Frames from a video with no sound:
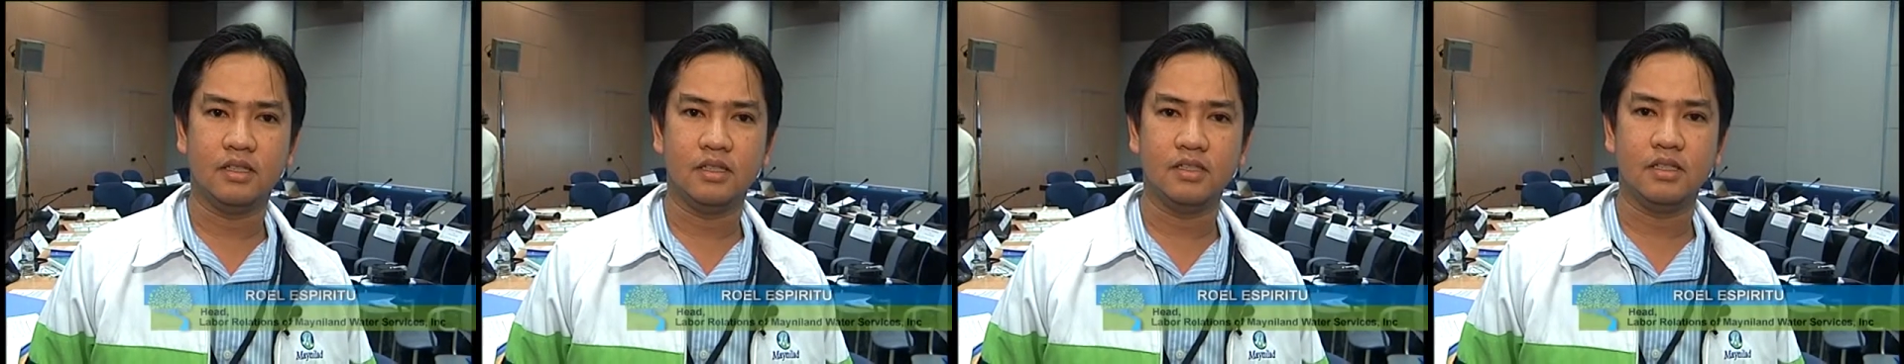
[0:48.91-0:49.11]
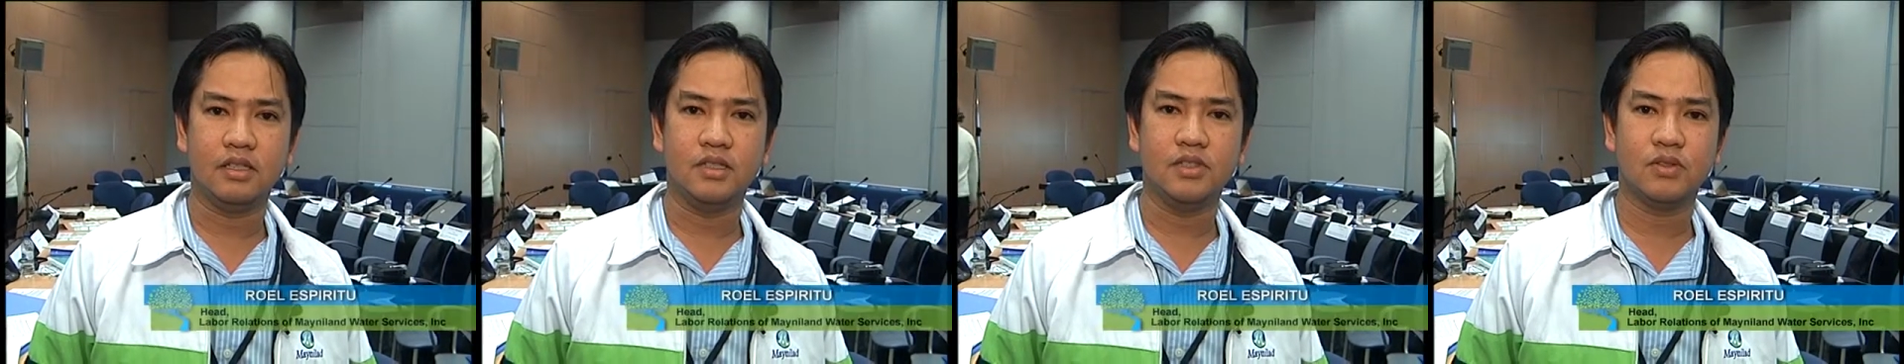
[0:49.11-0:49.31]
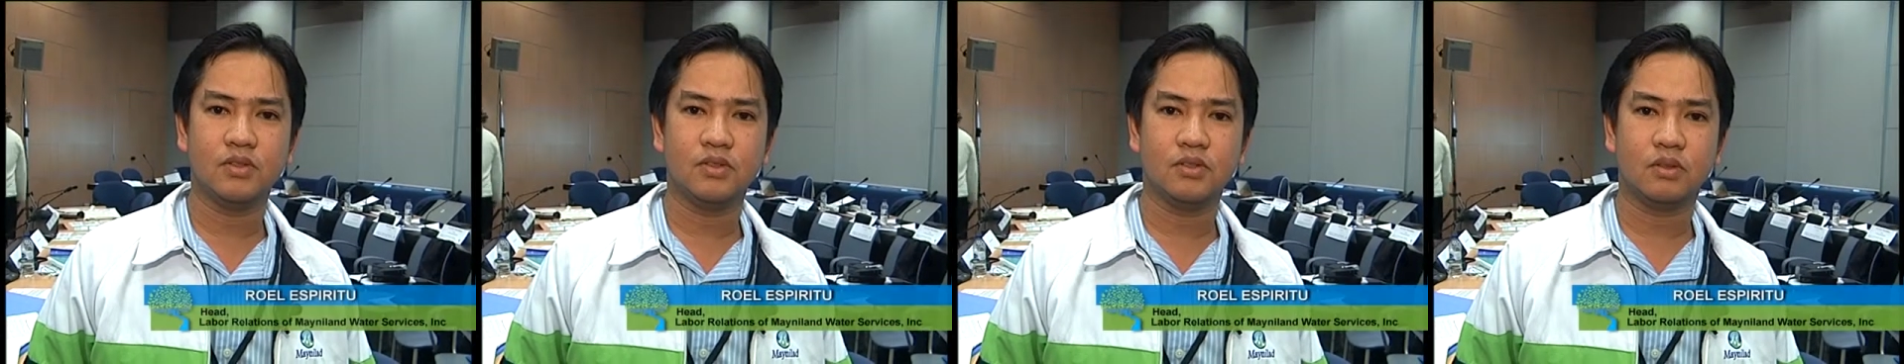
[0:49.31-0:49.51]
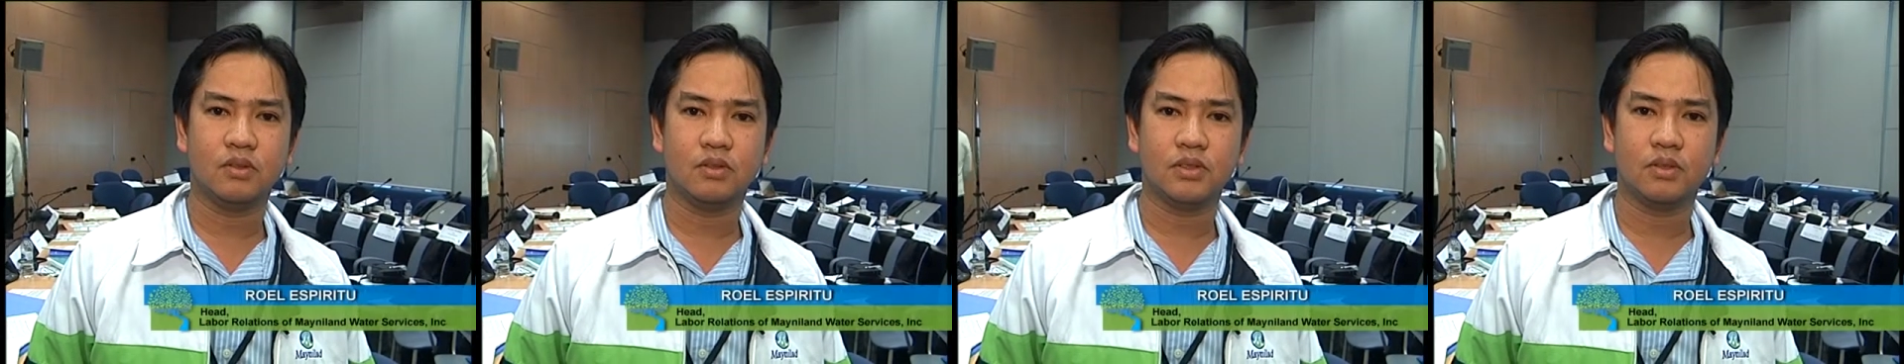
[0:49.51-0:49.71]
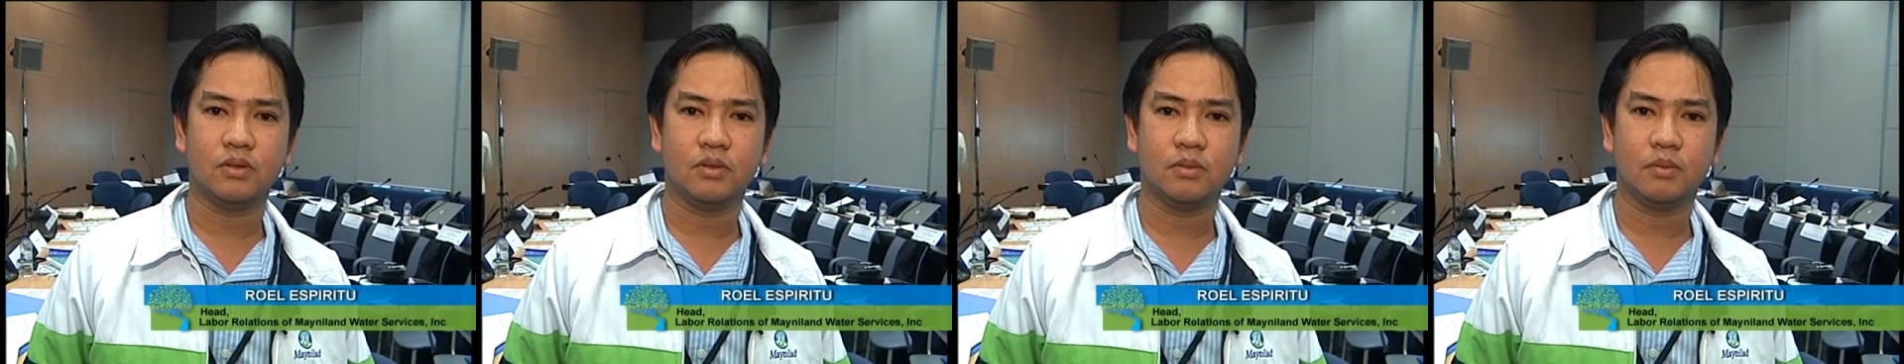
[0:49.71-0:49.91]
these issues
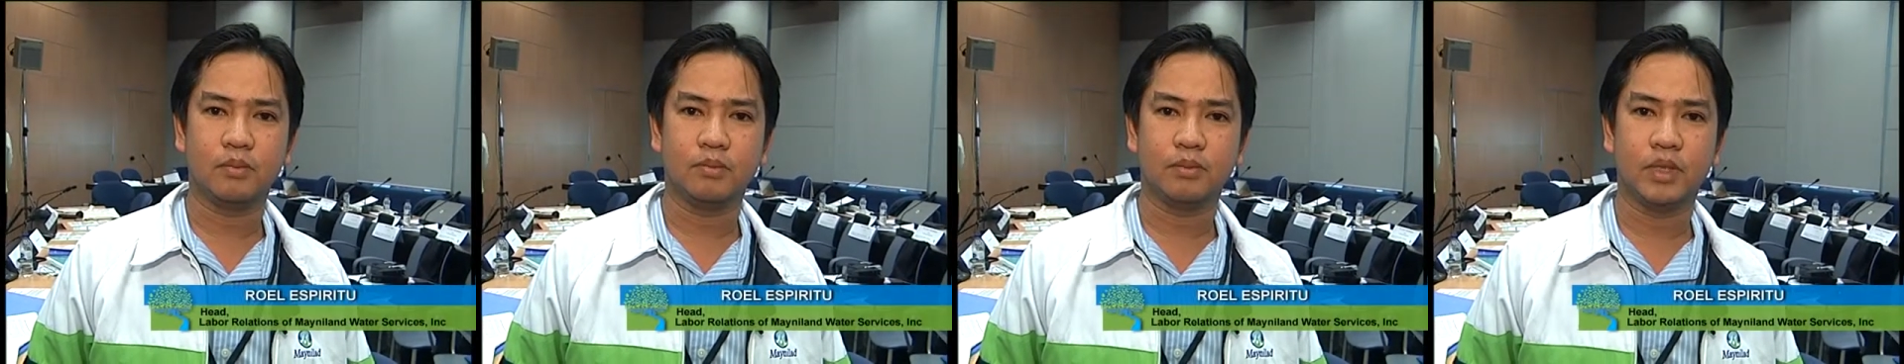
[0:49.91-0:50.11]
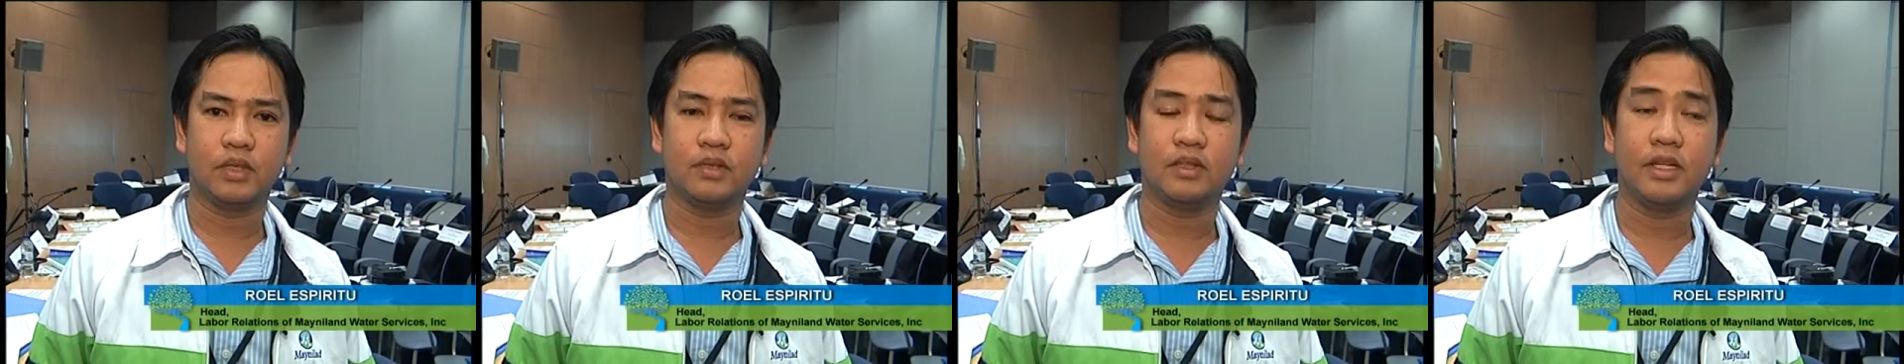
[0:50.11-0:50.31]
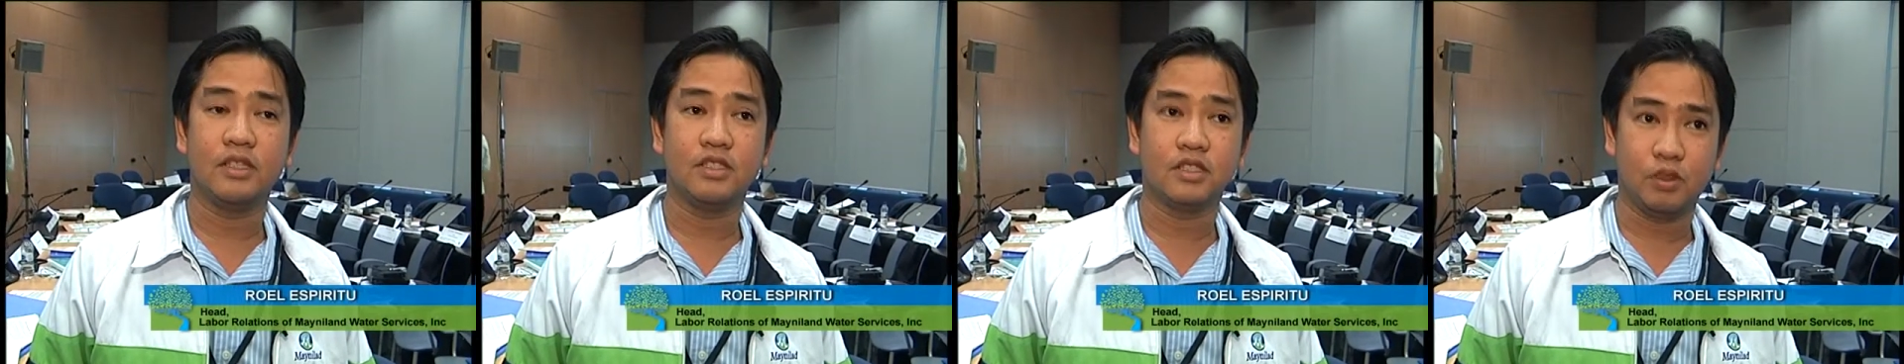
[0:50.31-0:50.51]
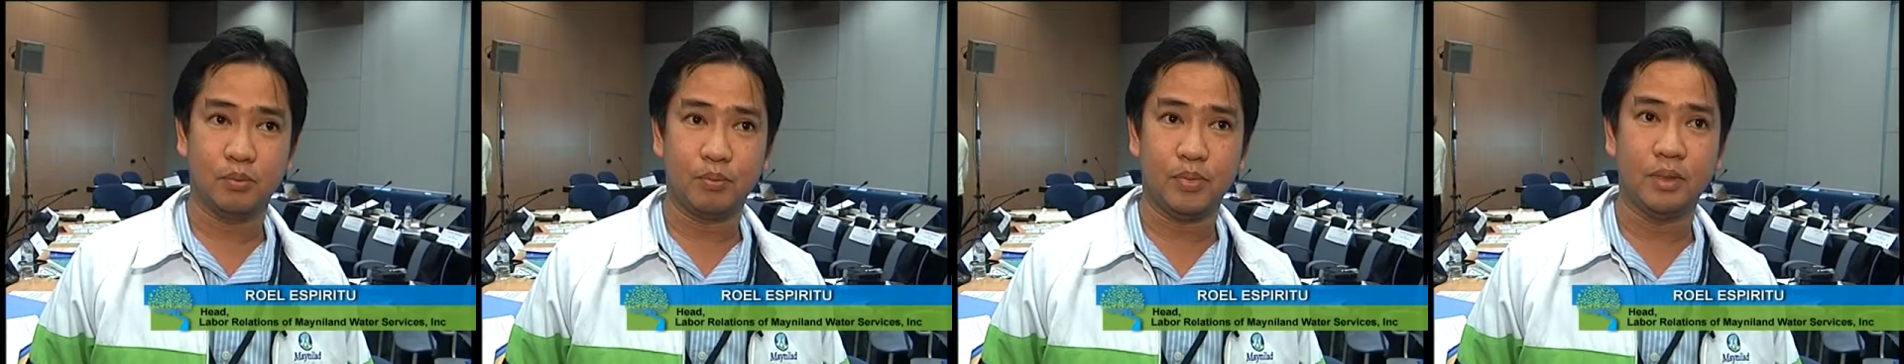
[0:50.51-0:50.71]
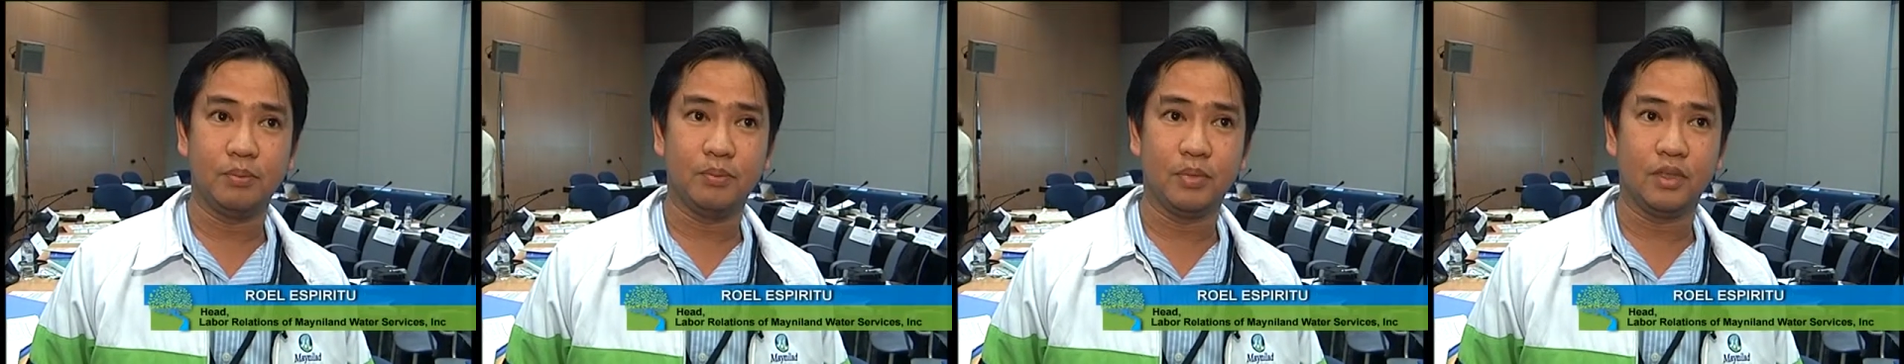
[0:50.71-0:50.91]
also pertains to
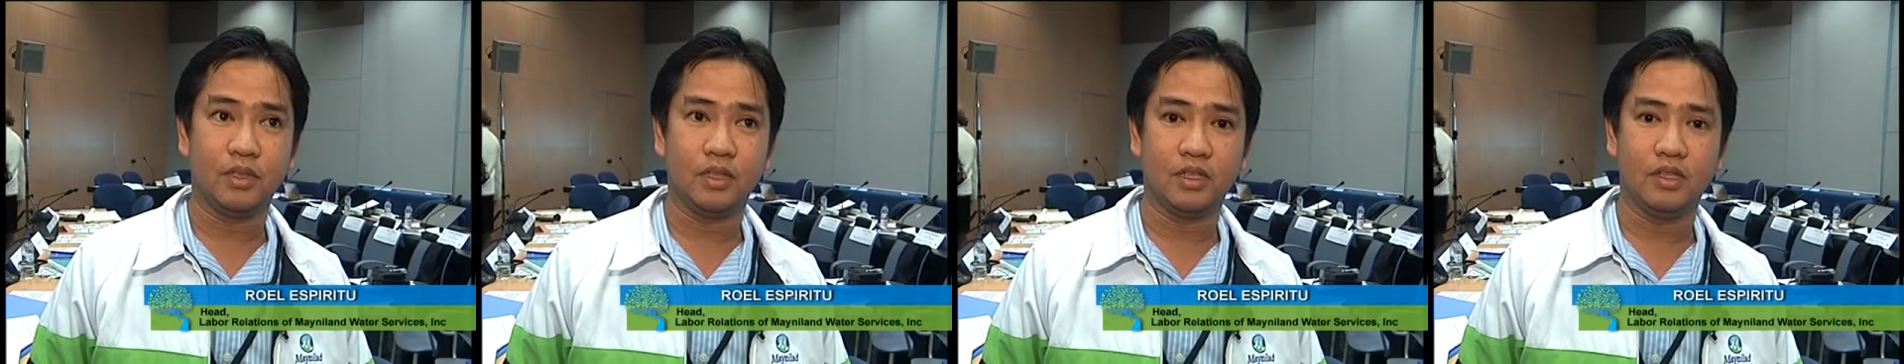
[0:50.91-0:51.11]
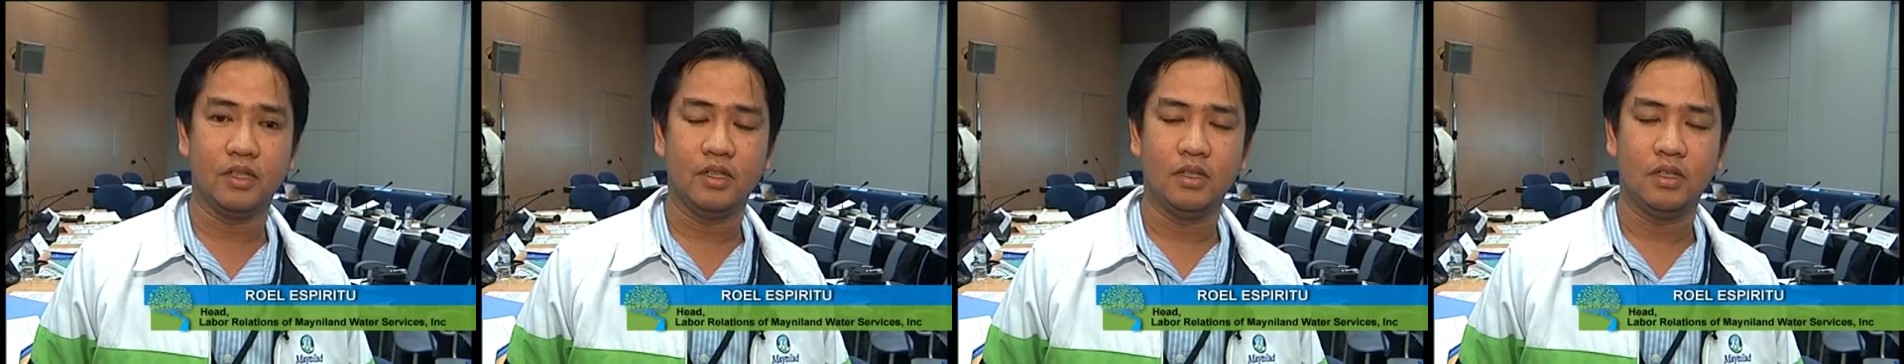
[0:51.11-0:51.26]
people,